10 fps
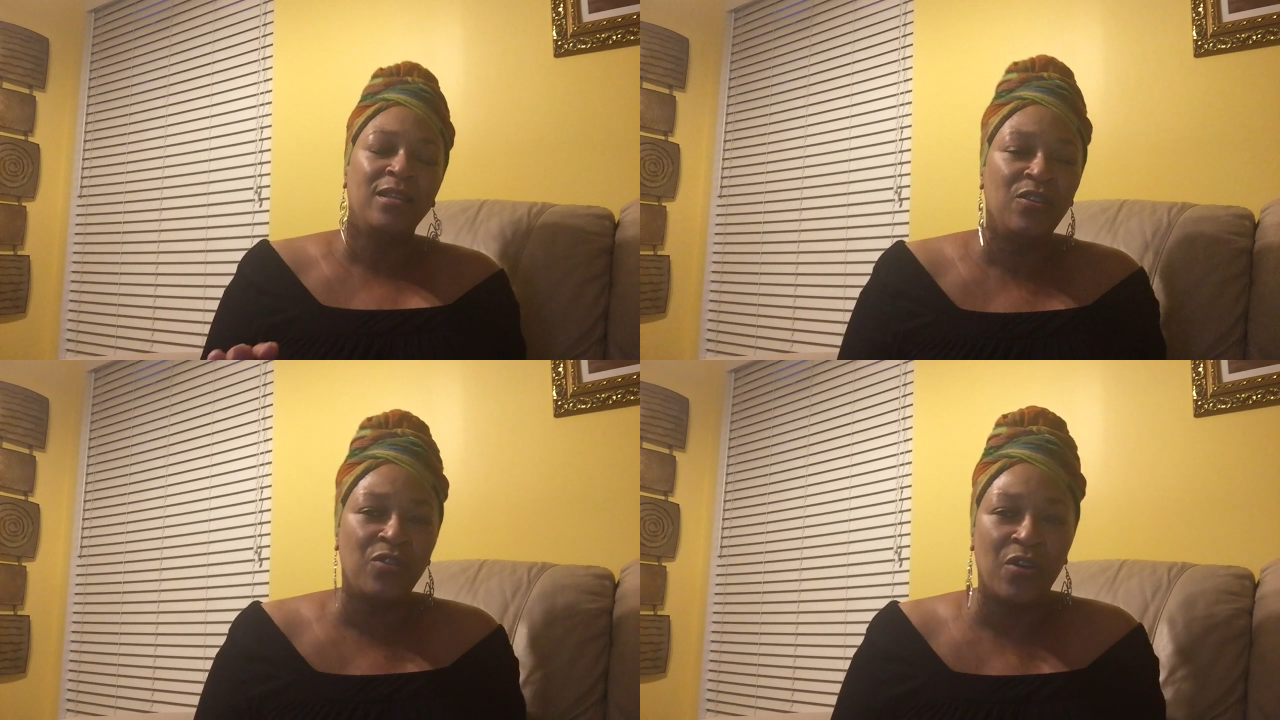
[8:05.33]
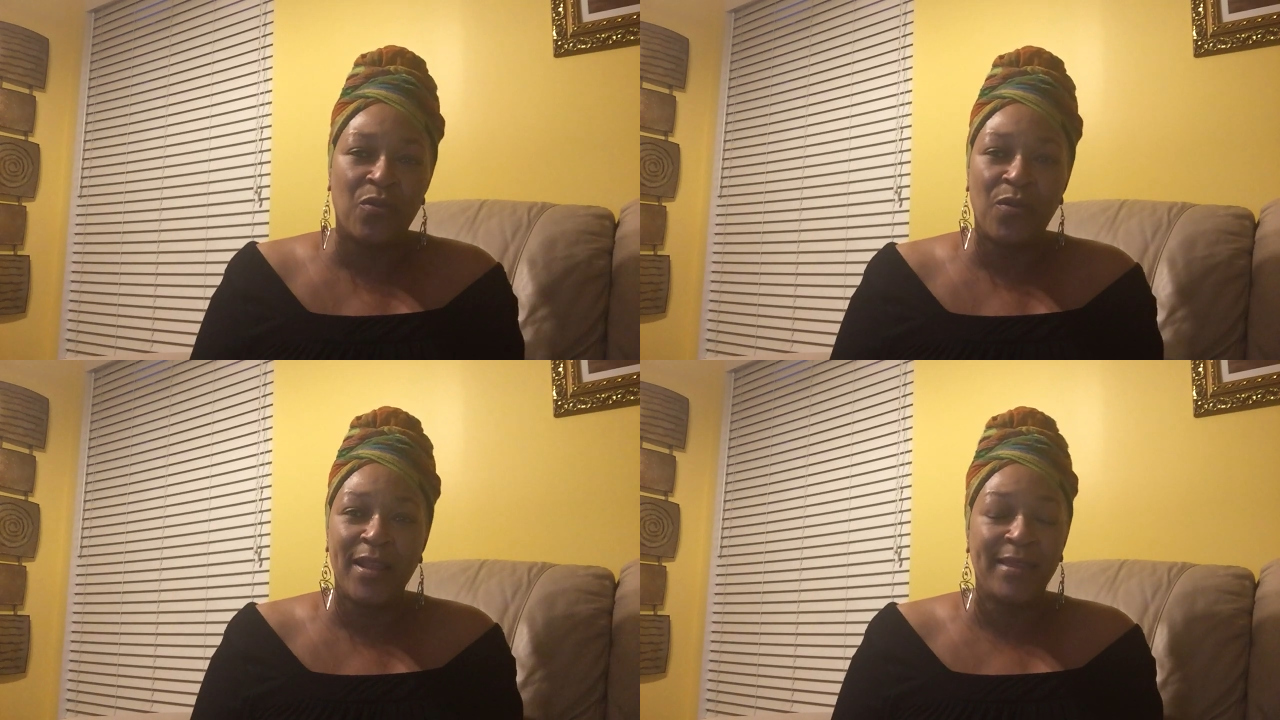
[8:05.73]

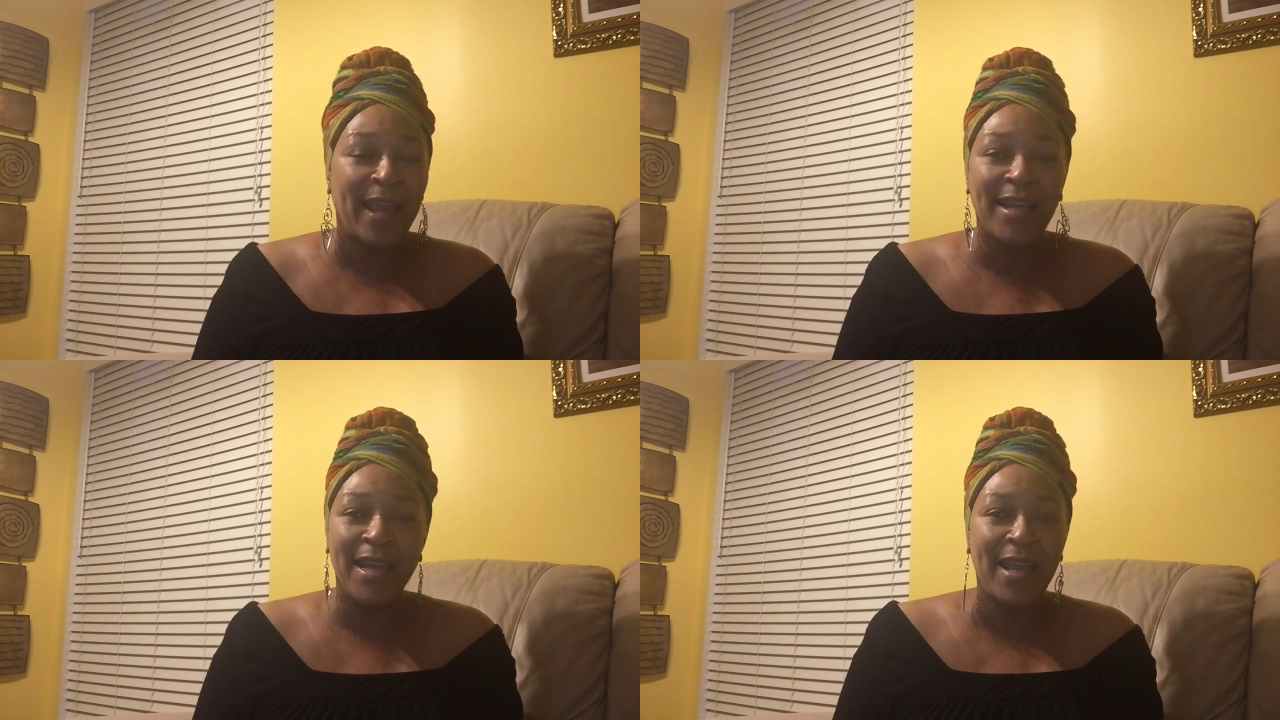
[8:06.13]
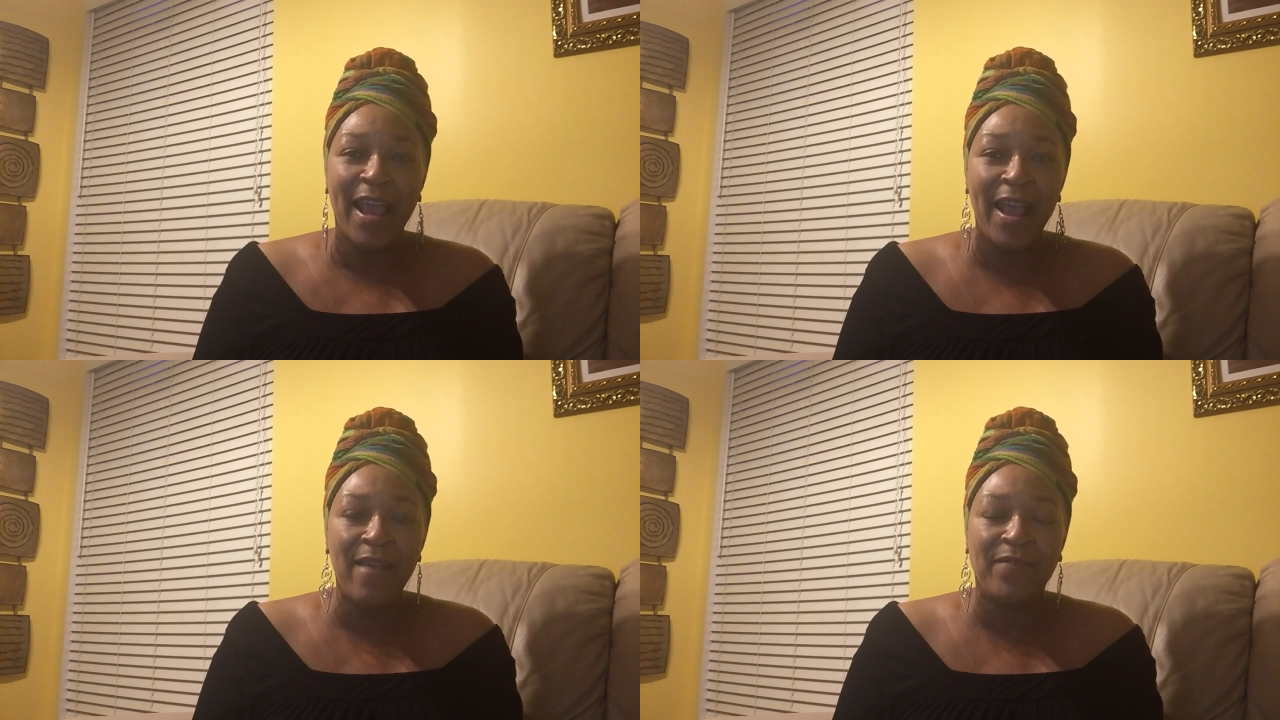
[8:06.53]
they
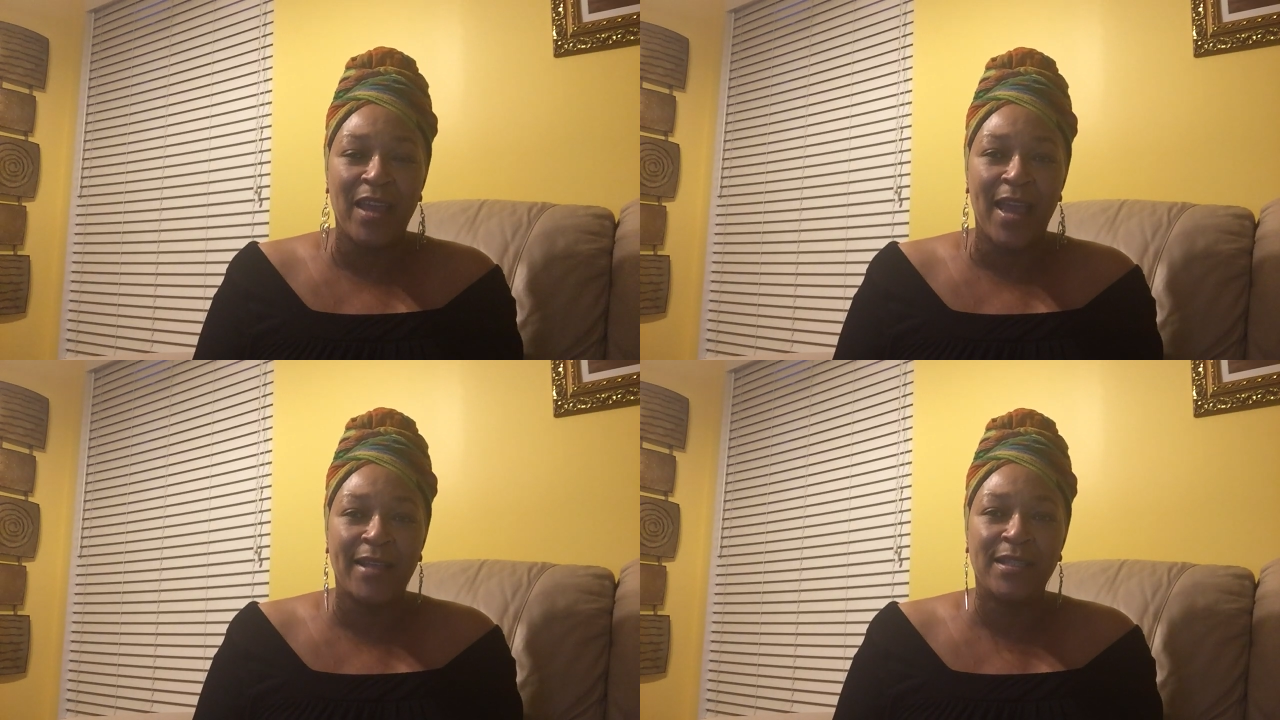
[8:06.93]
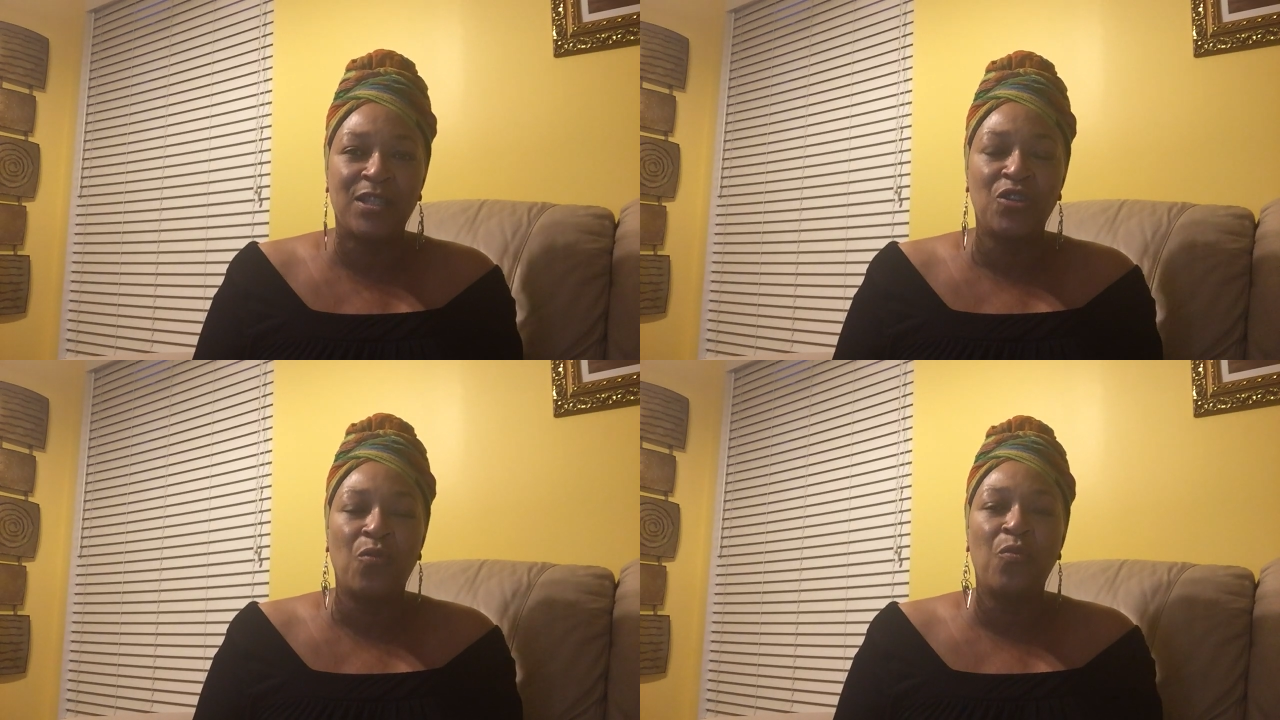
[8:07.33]
can't have that.
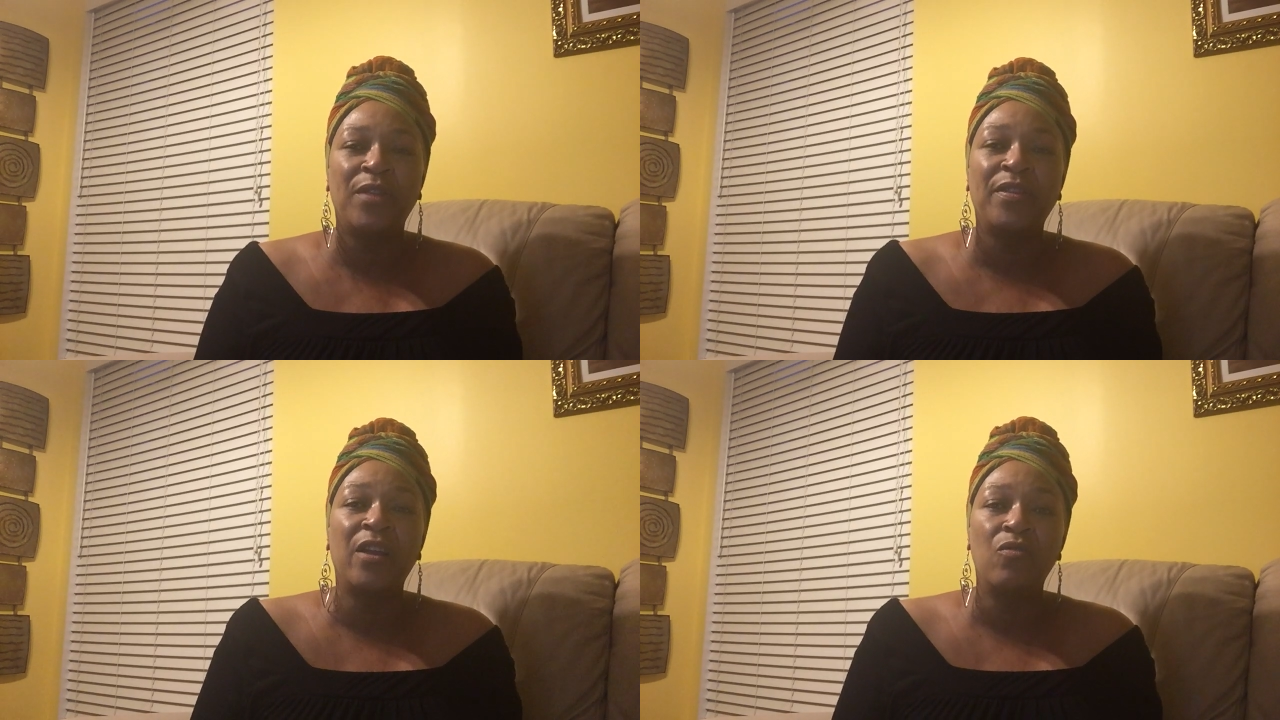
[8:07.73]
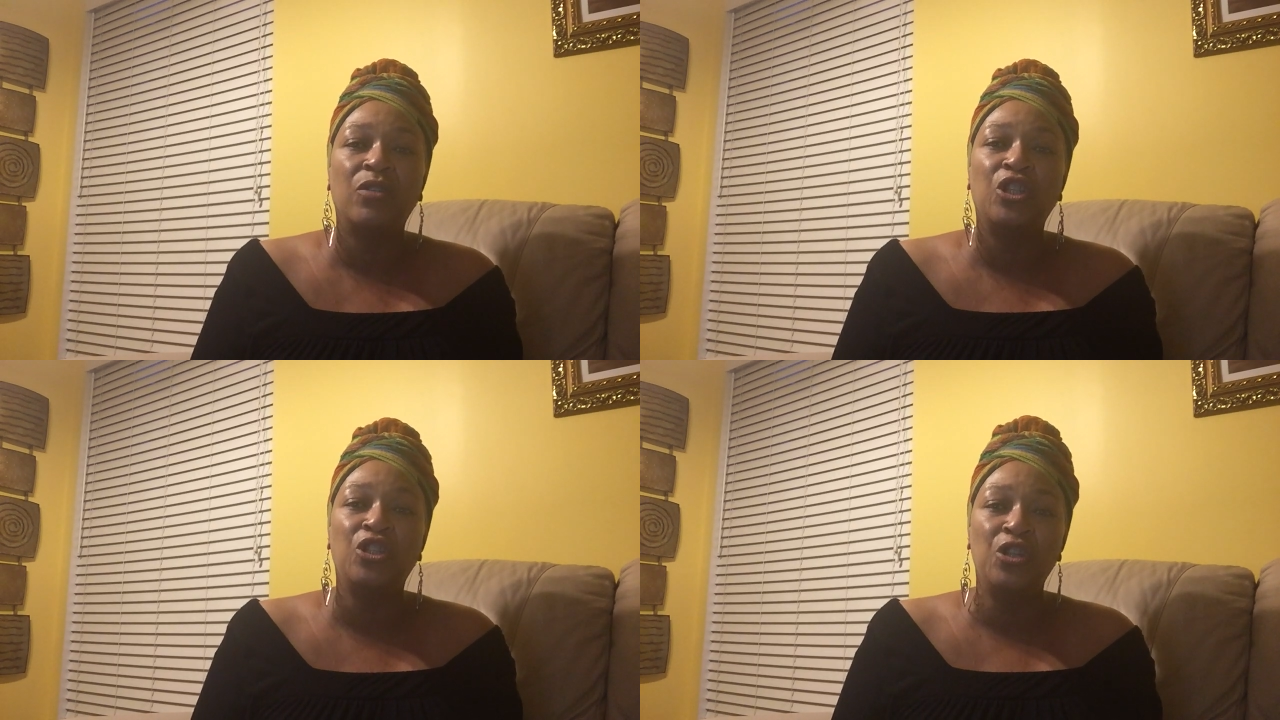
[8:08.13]
So what they're
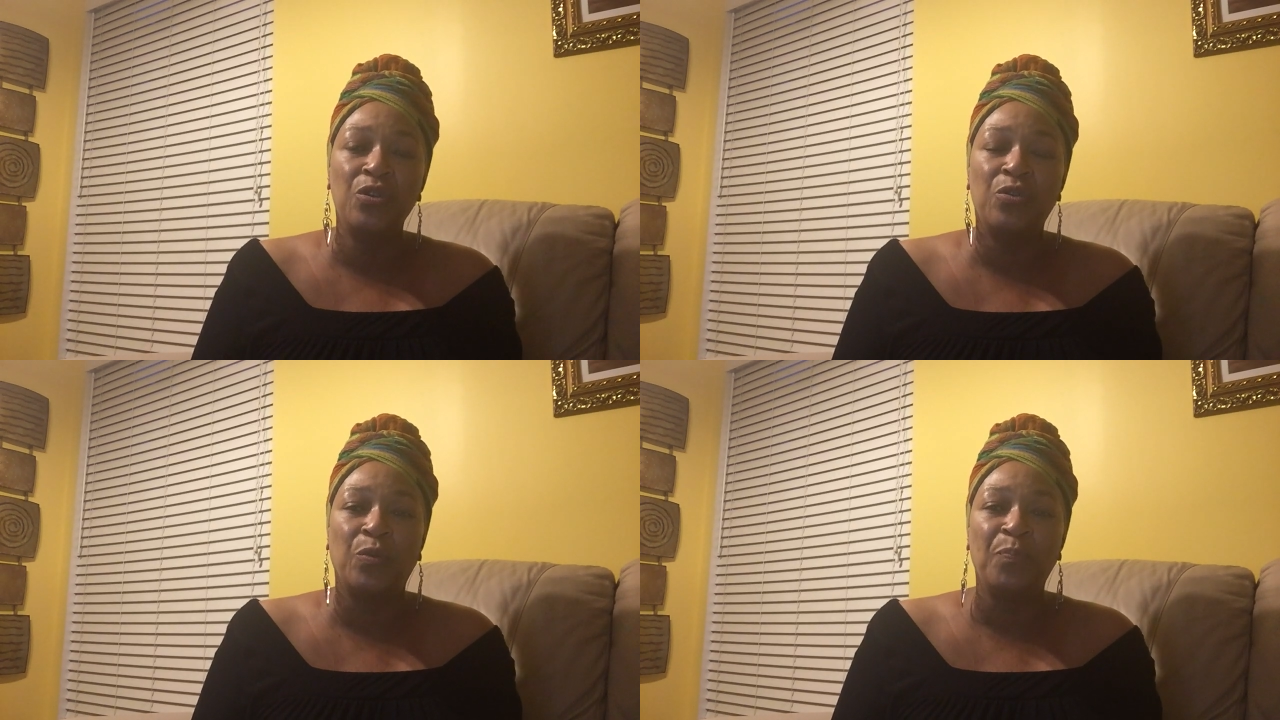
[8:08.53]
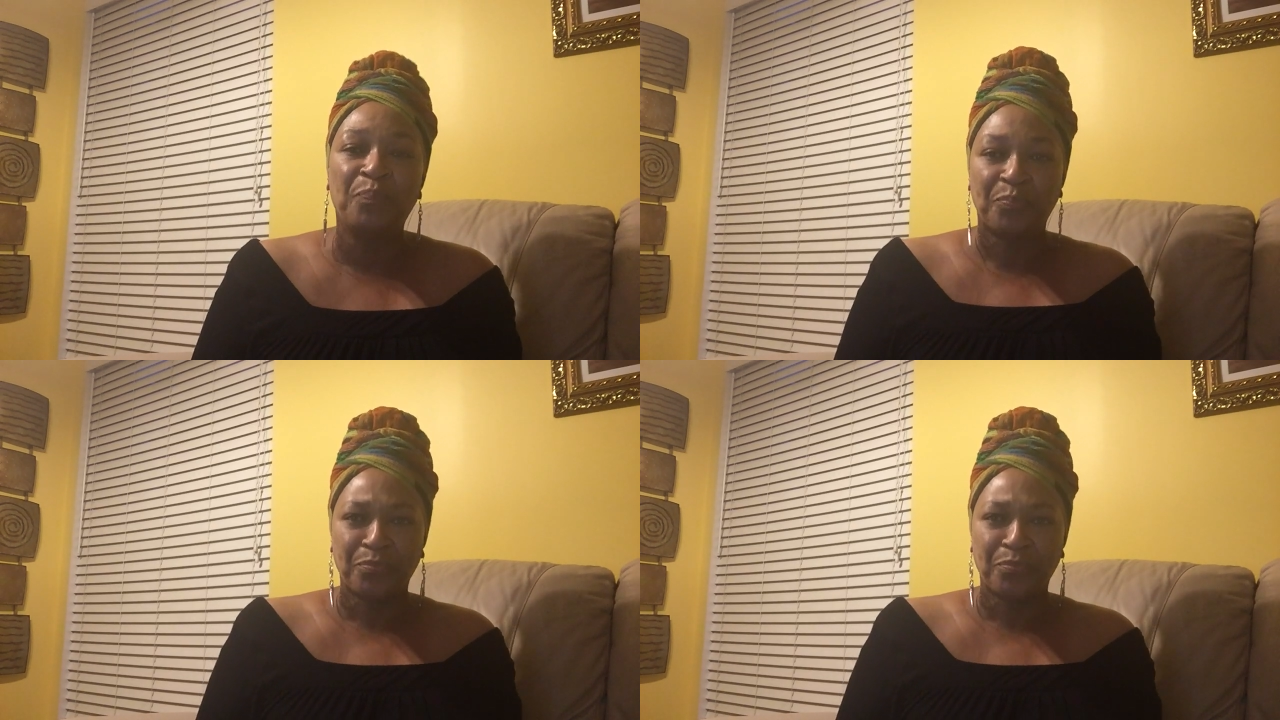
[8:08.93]
going to do